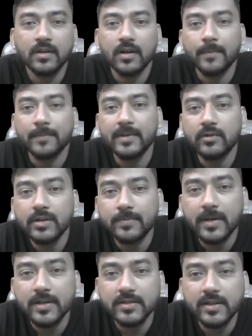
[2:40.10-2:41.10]
A periodic
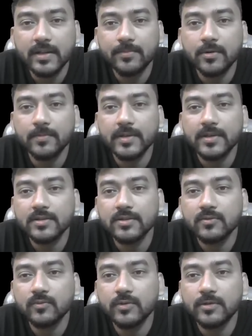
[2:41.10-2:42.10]
function f of
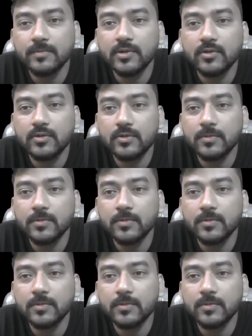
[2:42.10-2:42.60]
x with period